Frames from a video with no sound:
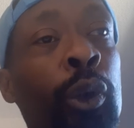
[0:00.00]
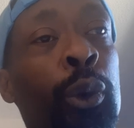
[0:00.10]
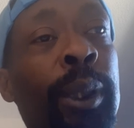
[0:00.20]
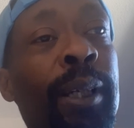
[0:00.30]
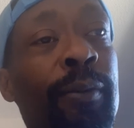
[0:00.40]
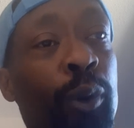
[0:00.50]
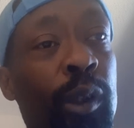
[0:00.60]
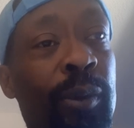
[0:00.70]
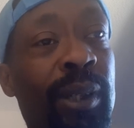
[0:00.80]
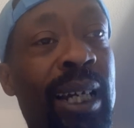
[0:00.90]
create
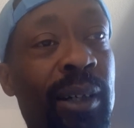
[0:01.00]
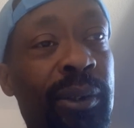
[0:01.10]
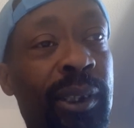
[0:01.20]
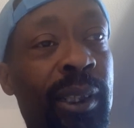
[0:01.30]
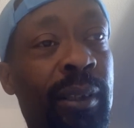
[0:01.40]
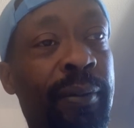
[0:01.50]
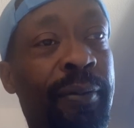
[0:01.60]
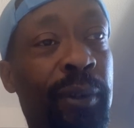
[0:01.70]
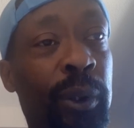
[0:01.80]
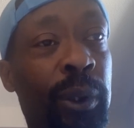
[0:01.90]
affordable housing
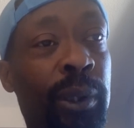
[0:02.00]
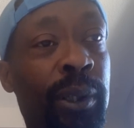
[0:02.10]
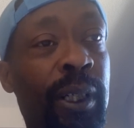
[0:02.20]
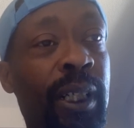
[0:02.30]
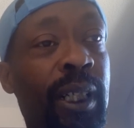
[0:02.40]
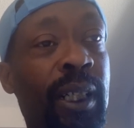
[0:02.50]
for